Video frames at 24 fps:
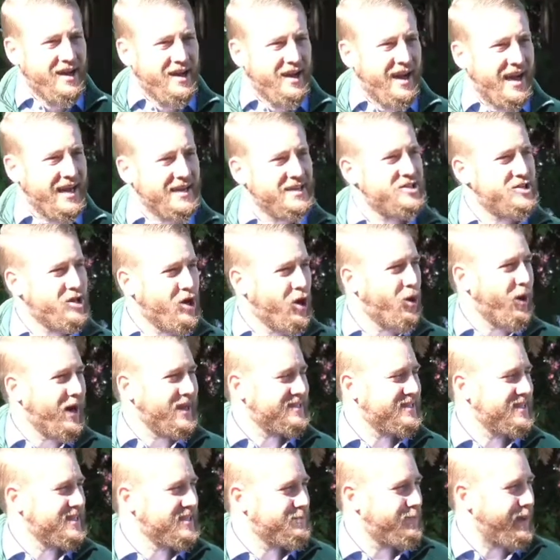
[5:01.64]
And so, as
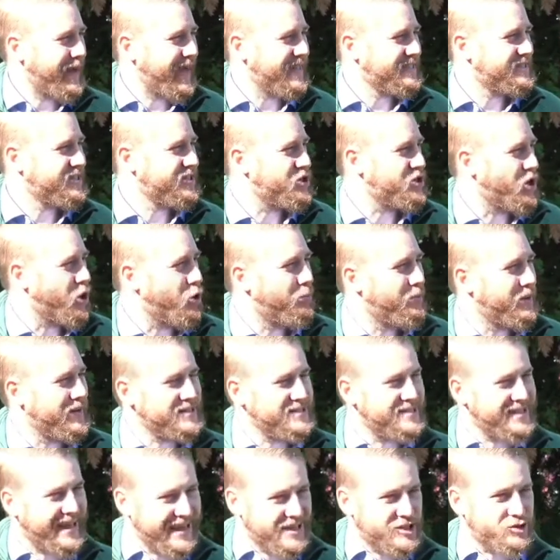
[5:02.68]
this passage opens,
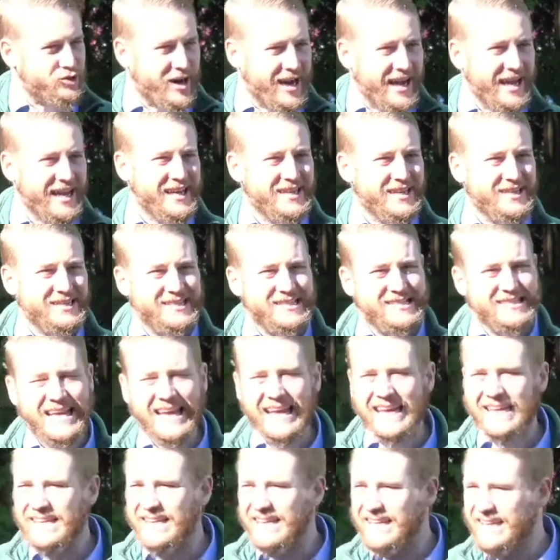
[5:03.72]
that dragon is
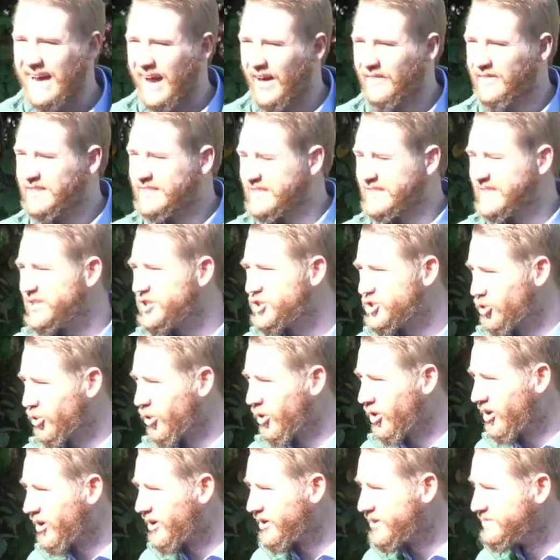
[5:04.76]
standing on the
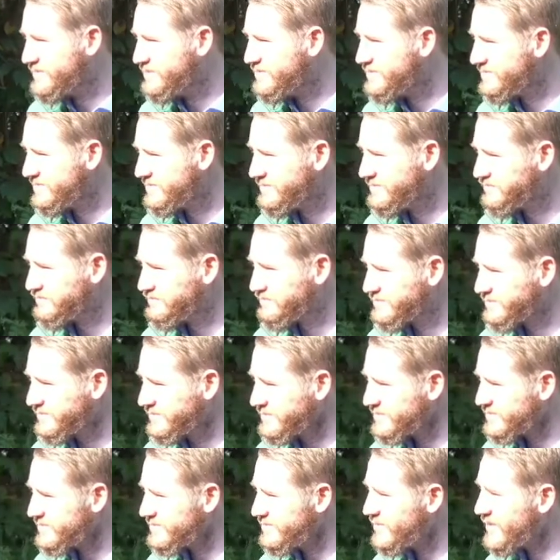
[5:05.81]
seashore.
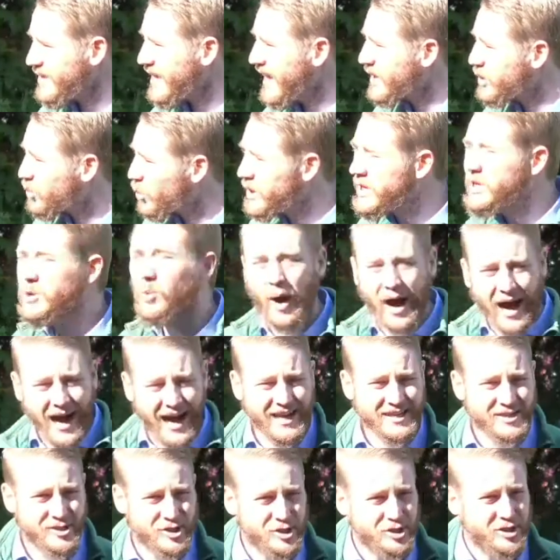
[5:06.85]
And we
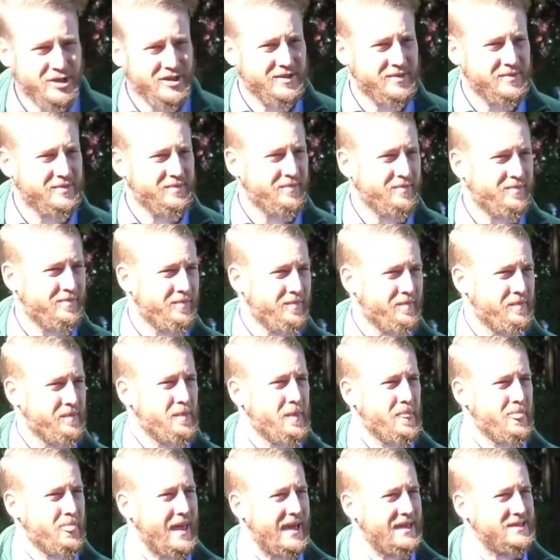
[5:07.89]
watch
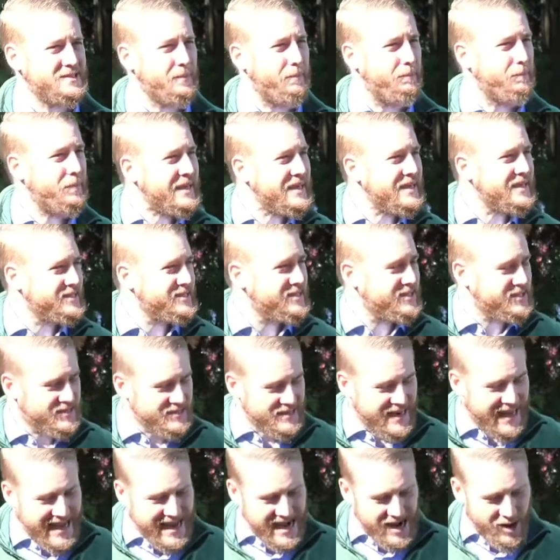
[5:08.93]
as a beast
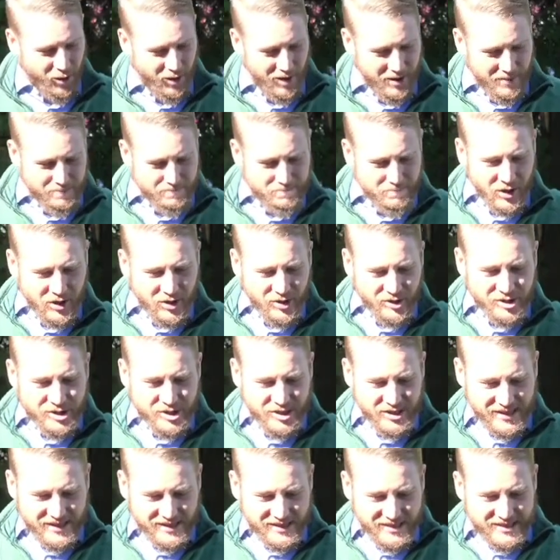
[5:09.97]
now
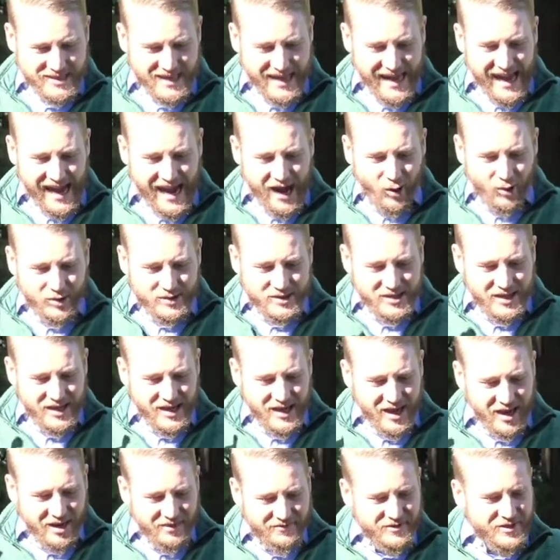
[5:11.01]
emerges out
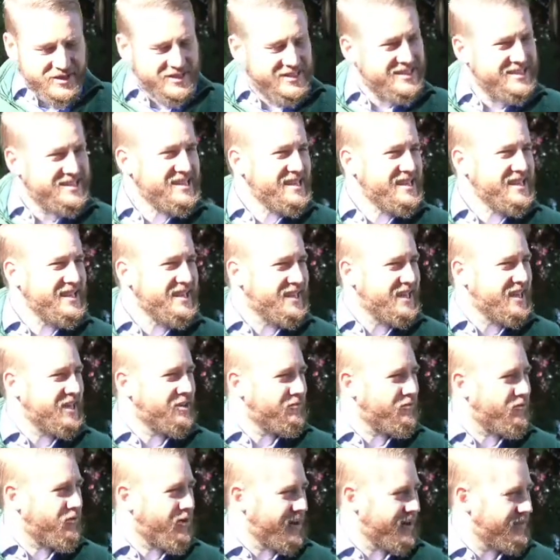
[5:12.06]
of the sea in
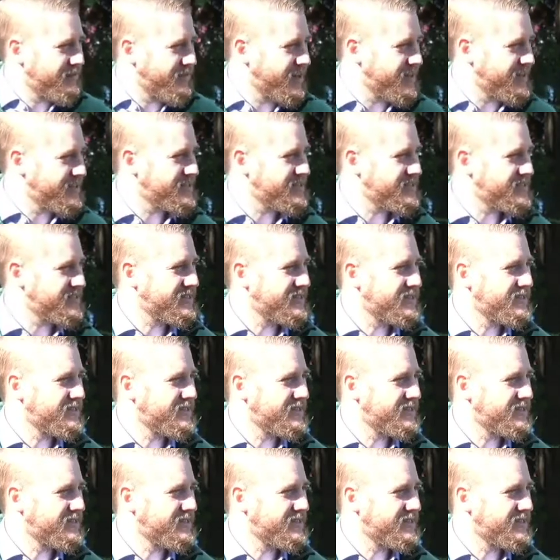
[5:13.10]
front of us.